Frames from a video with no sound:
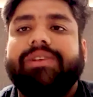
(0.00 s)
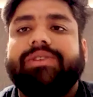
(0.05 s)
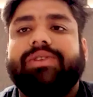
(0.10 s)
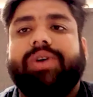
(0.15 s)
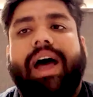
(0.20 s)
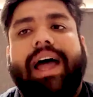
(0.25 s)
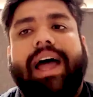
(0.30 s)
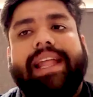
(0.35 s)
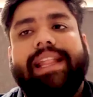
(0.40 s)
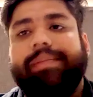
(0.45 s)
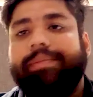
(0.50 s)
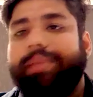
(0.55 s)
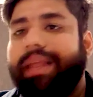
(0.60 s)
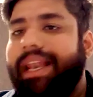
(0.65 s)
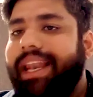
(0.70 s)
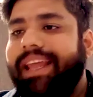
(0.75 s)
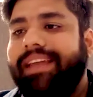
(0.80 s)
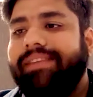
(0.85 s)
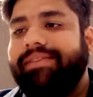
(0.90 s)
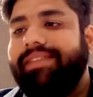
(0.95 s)
So I
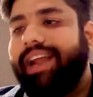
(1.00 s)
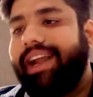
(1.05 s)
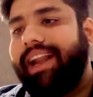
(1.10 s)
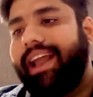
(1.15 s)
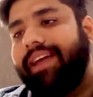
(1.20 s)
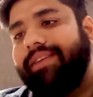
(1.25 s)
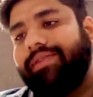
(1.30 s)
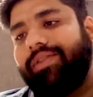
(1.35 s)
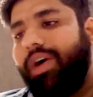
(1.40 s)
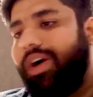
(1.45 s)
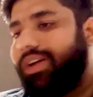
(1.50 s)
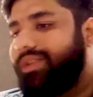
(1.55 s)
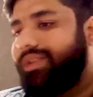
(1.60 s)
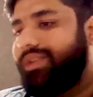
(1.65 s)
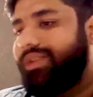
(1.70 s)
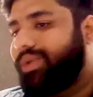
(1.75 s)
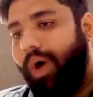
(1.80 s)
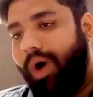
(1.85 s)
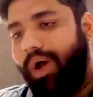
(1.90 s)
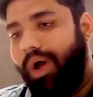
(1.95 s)
believe that I've
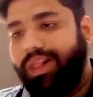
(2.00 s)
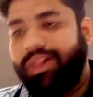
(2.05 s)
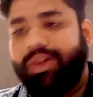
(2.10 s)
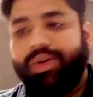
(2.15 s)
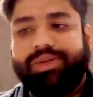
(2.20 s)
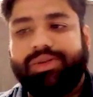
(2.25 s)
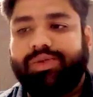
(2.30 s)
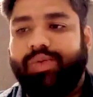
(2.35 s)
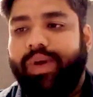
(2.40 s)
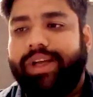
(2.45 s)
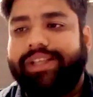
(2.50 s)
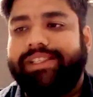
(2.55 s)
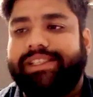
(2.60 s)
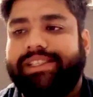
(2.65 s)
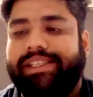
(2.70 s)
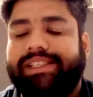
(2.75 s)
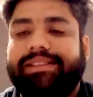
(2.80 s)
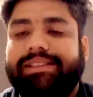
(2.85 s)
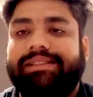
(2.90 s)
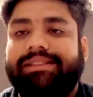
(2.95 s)
gone through all those
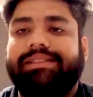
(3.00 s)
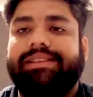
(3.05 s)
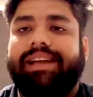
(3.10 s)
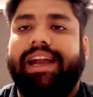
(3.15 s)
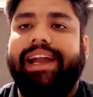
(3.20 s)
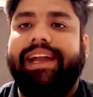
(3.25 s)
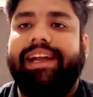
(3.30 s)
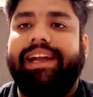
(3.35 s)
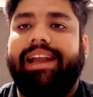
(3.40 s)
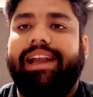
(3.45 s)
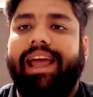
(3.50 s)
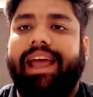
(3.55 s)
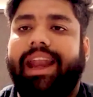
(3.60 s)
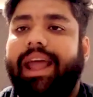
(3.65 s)
questions, right? Okay.